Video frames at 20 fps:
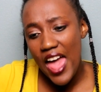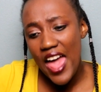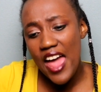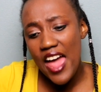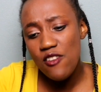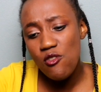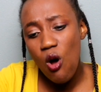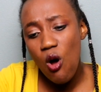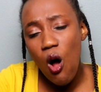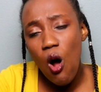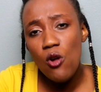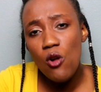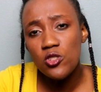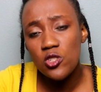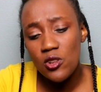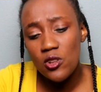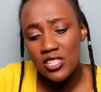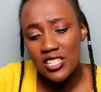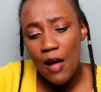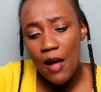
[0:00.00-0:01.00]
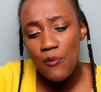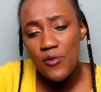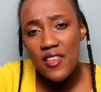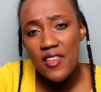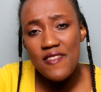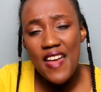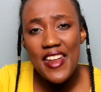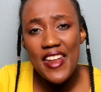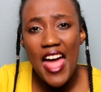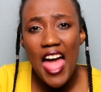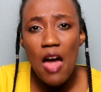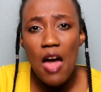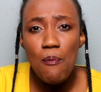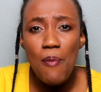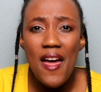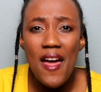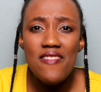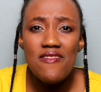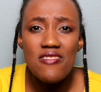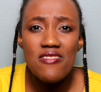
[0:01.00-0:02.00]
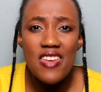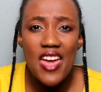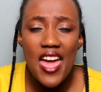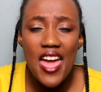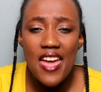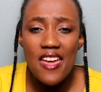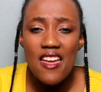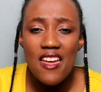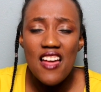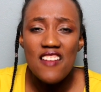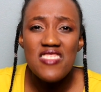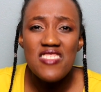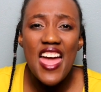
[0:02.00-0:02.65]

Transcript: And also something that happened there,